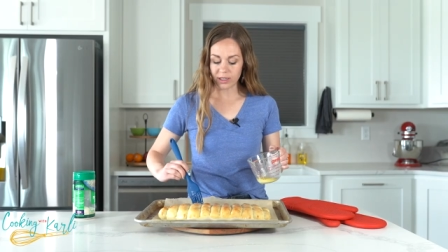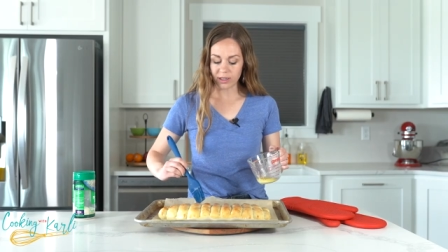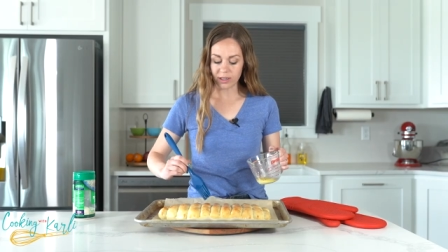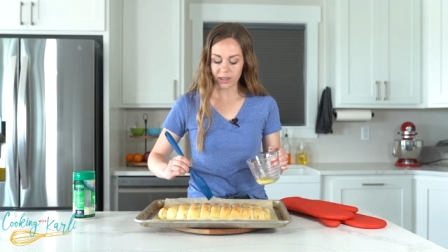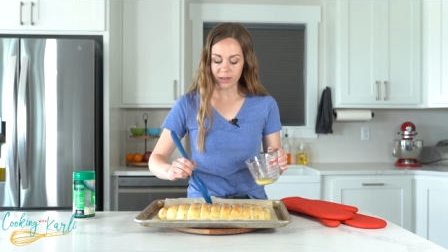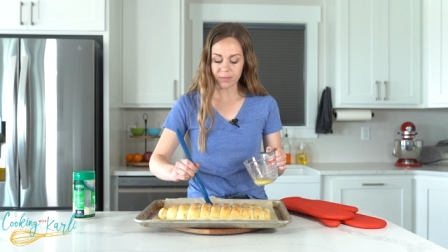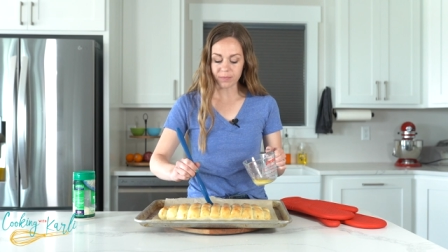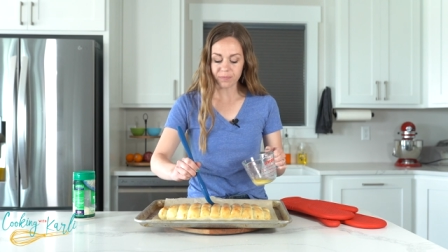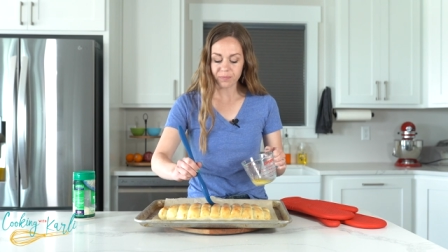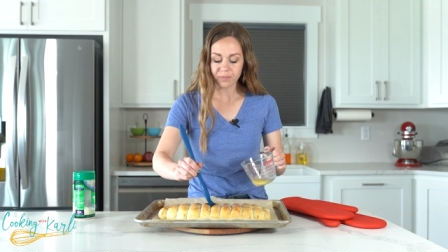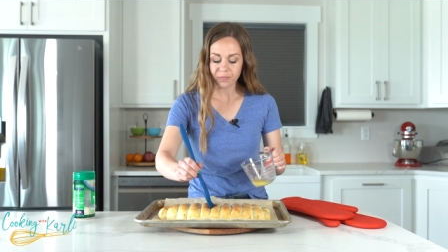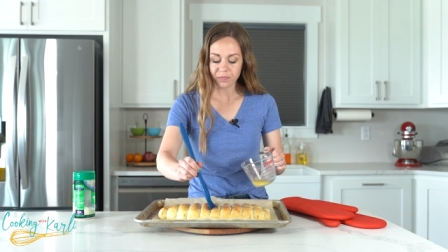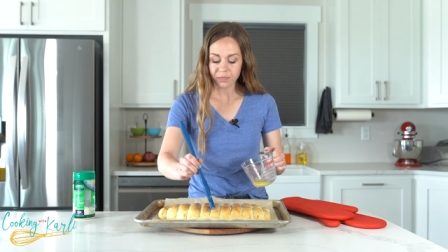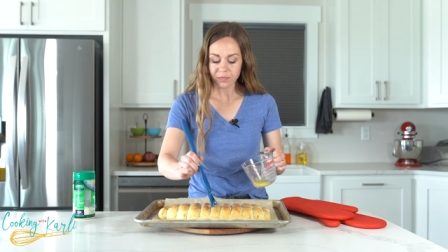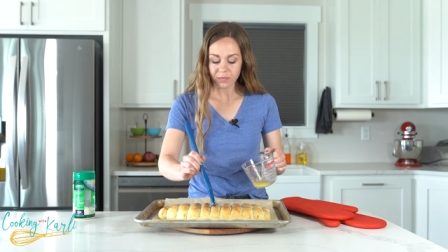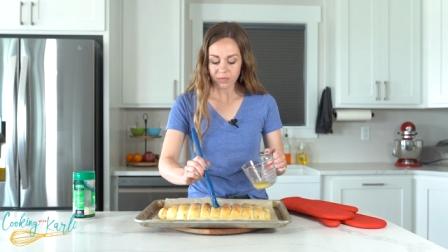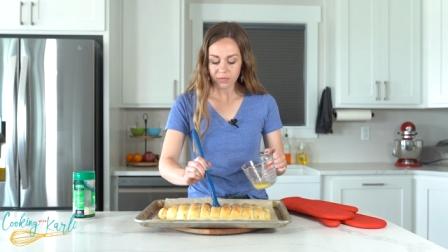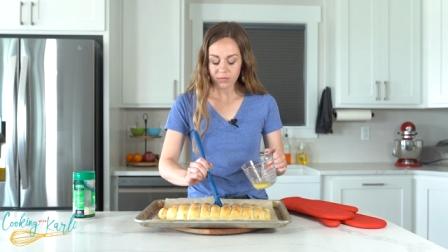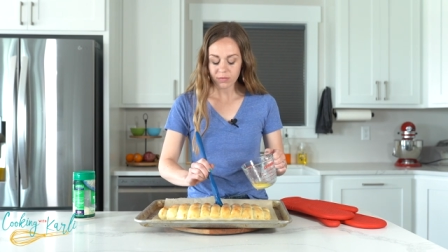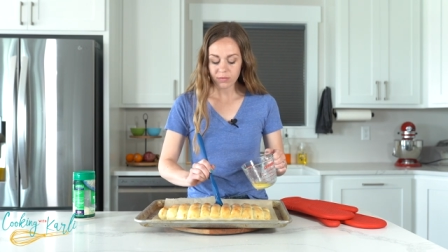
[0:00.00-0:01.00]
here.
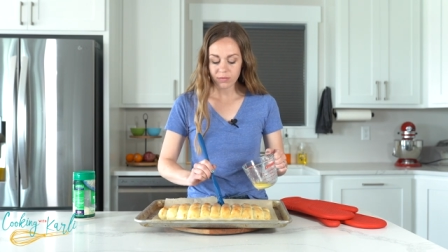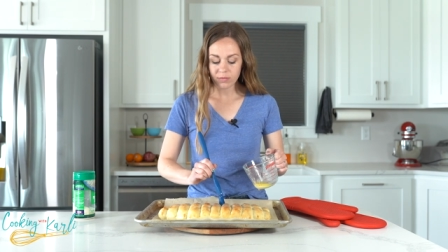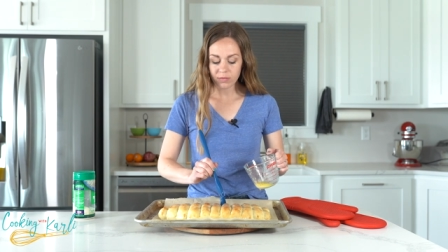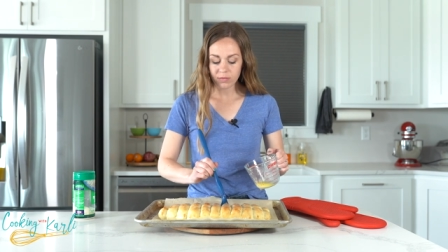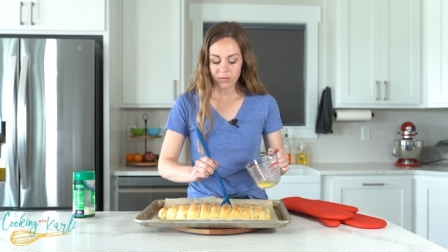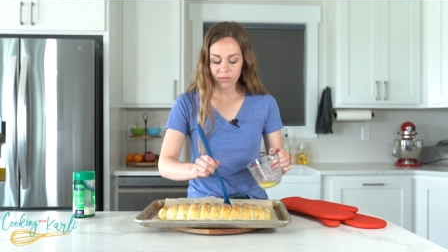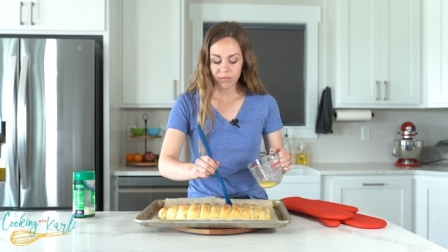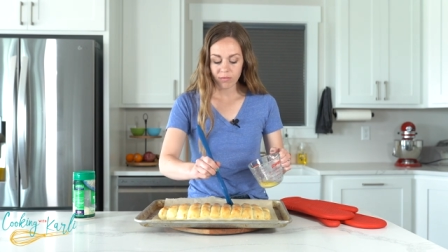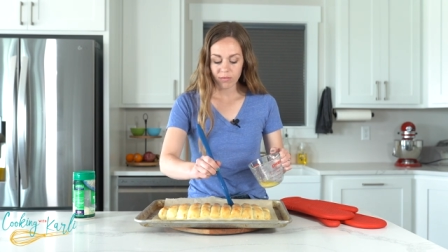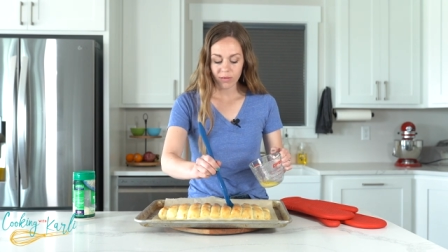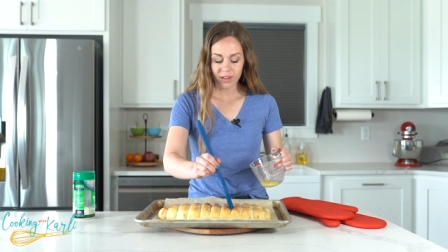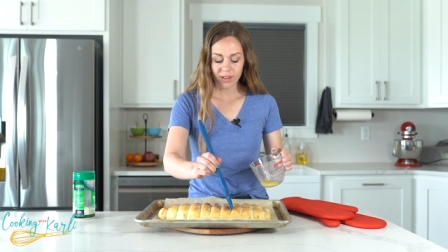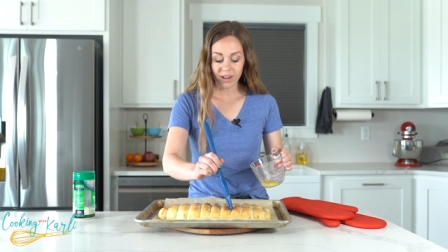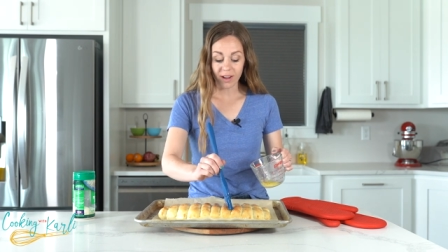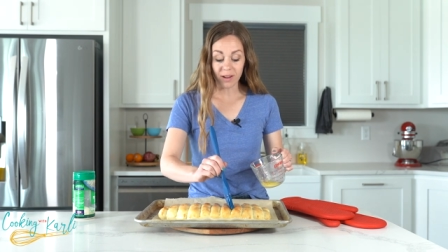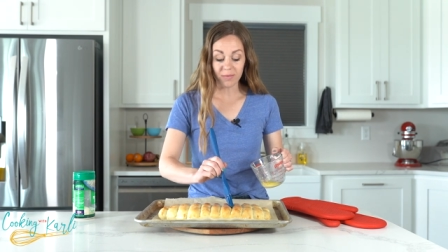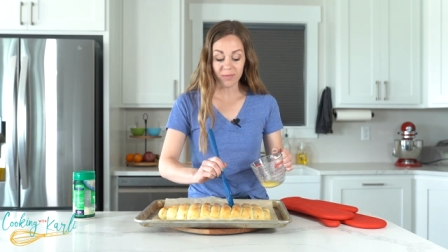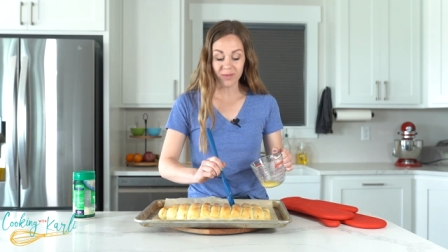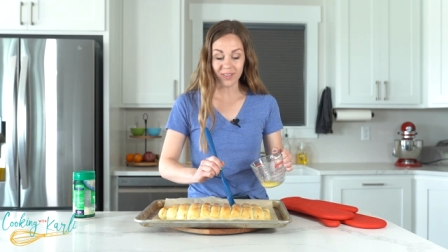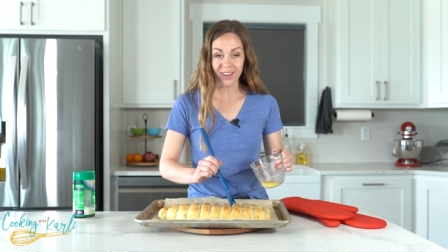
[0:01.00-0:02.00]

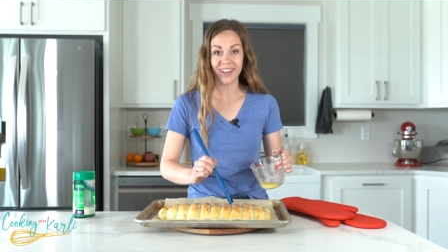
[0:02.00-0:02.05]
I'm